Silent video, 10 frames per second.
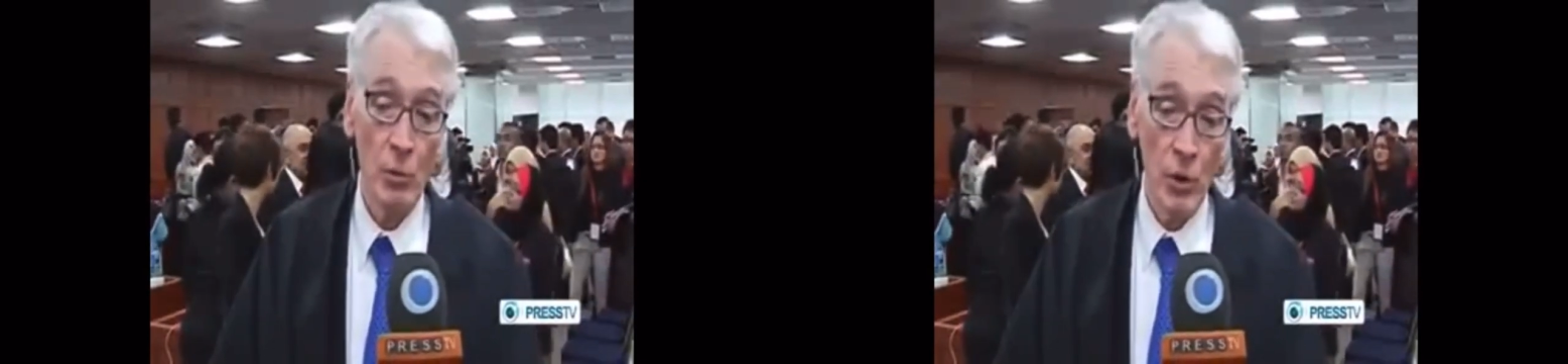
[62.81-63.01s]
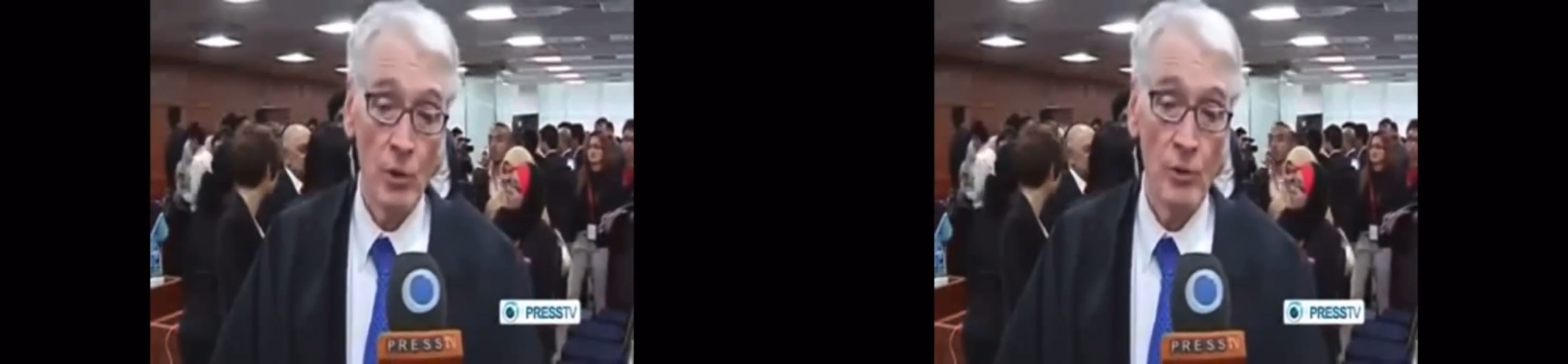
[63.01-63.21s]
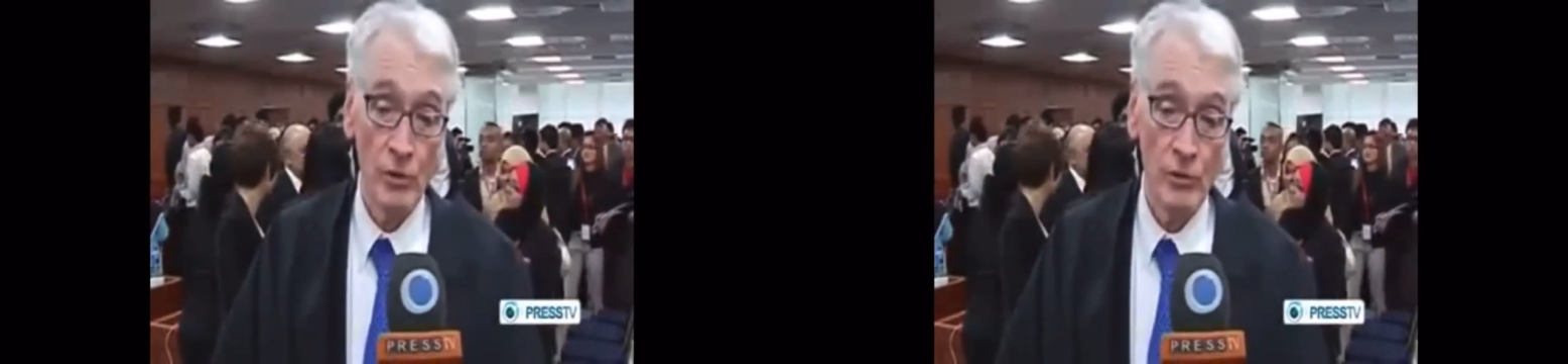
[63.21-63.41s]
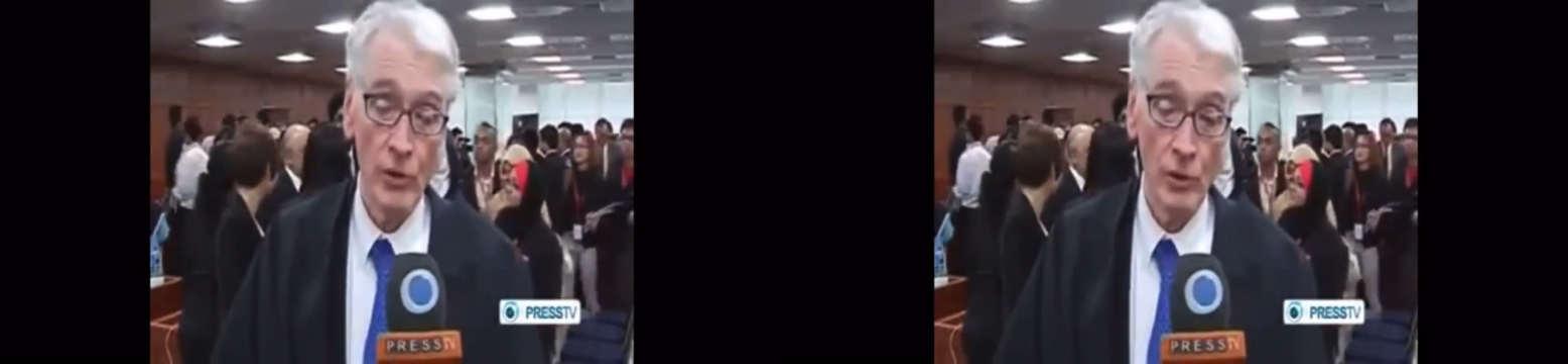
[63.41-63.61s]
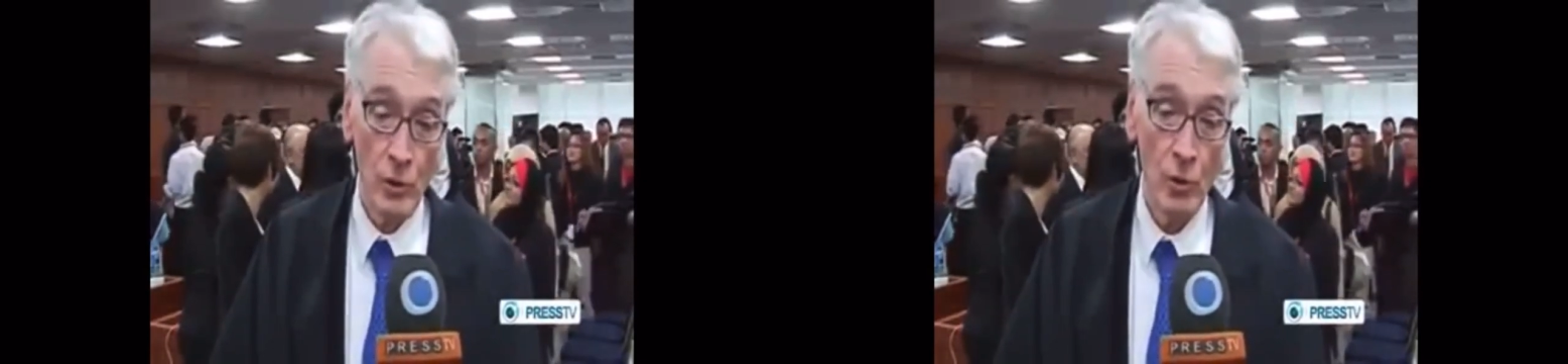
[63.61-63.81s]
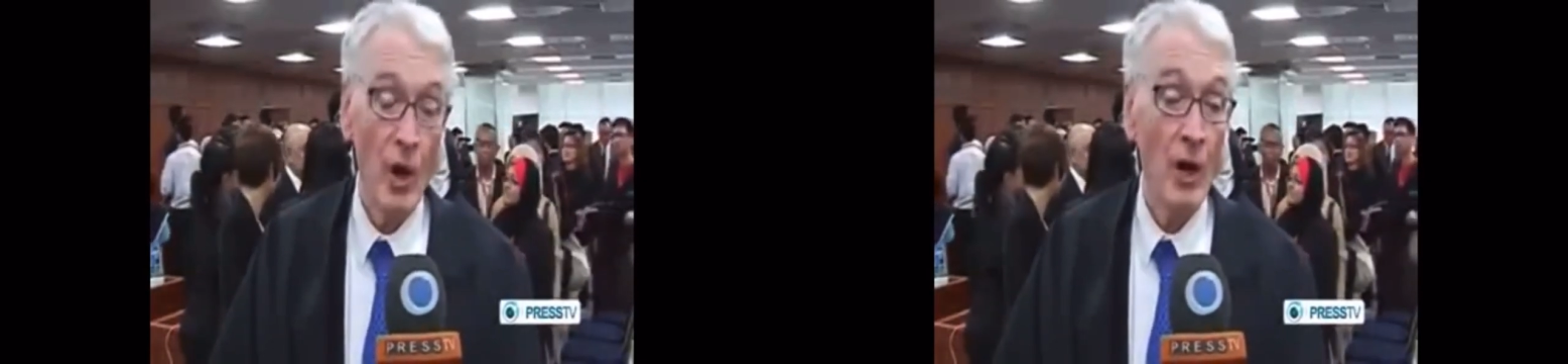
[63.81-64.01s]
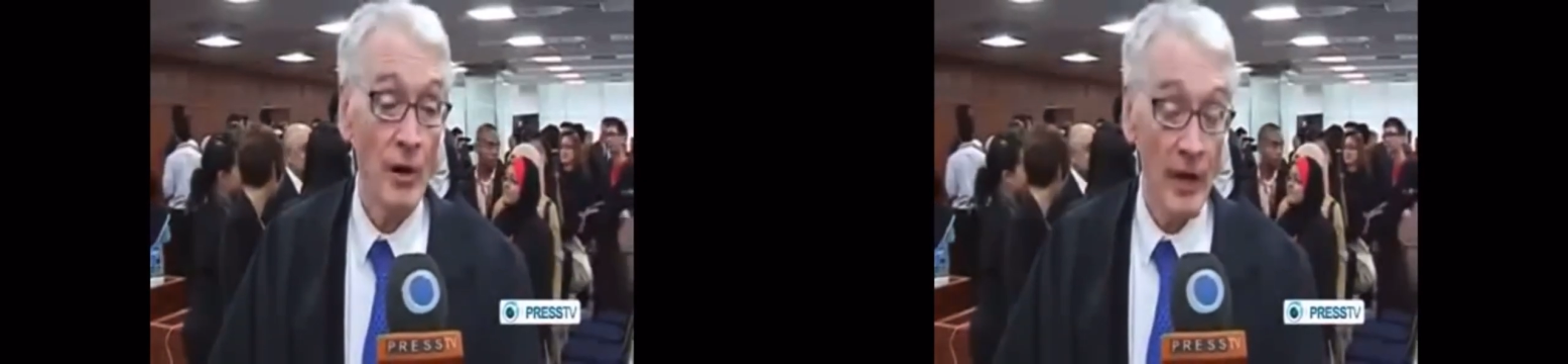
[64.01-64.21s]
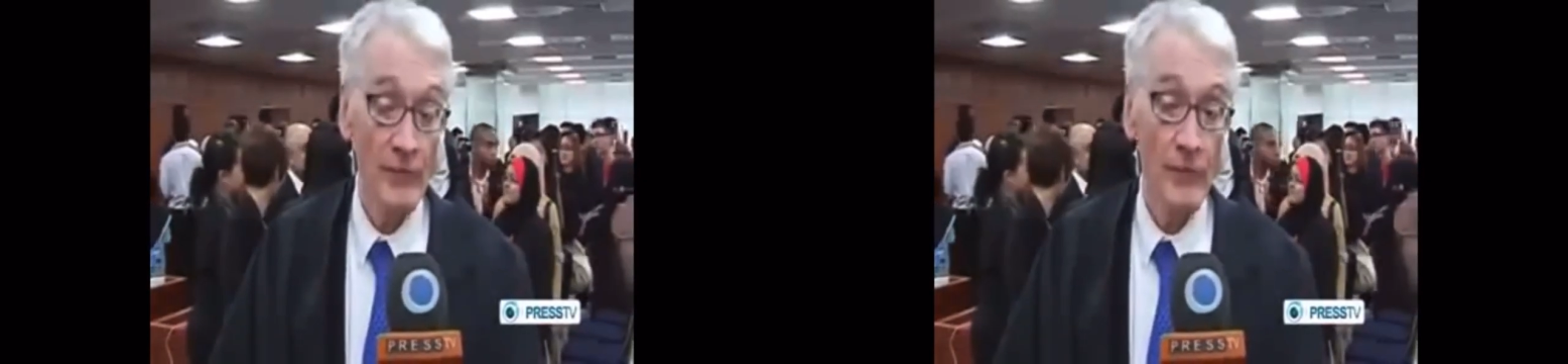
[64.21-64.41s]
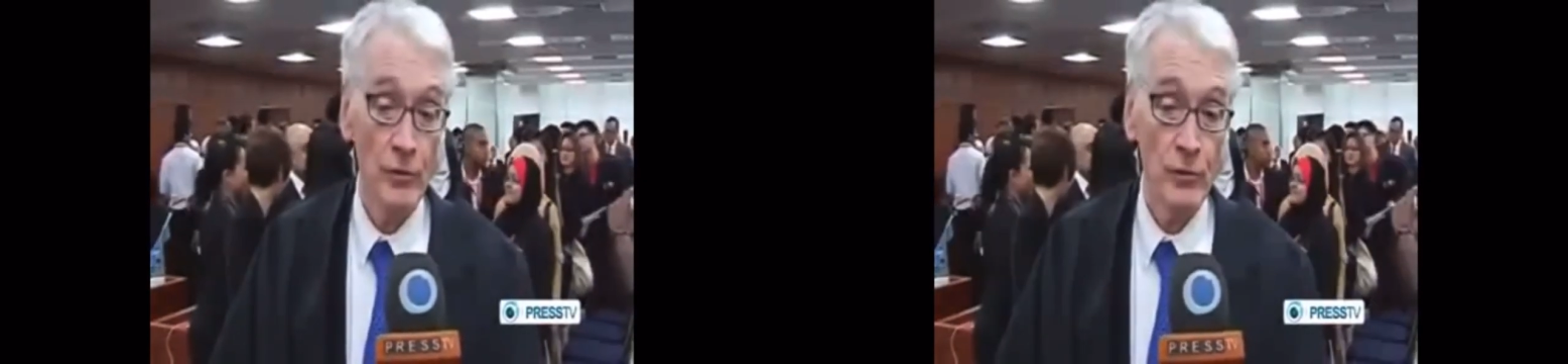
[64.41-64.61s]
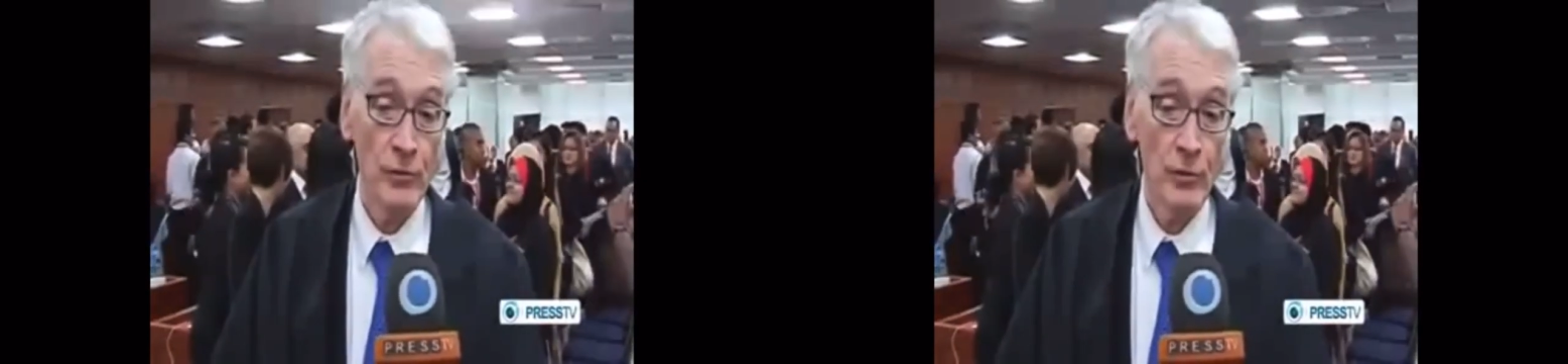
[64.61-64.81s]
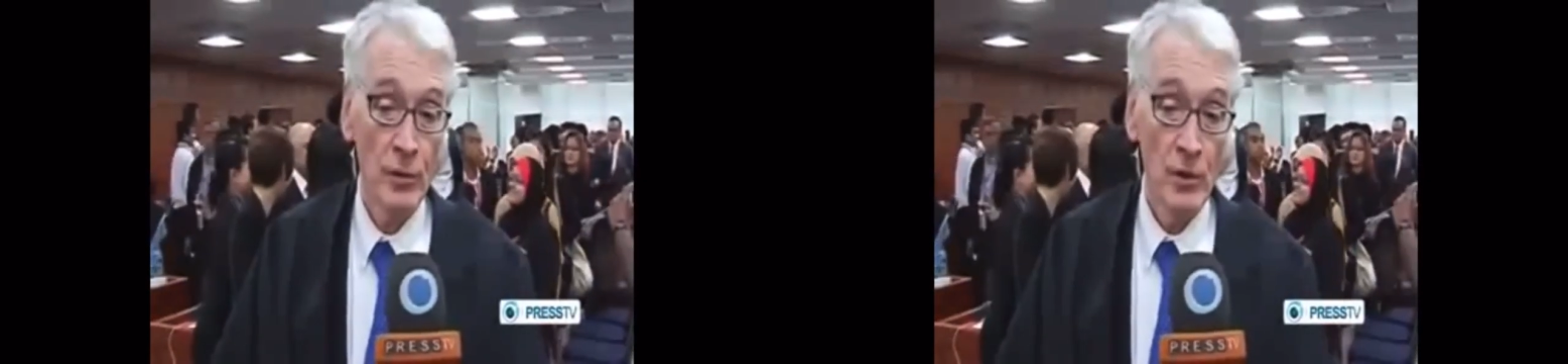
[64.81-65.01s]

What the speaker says: will continue our efforts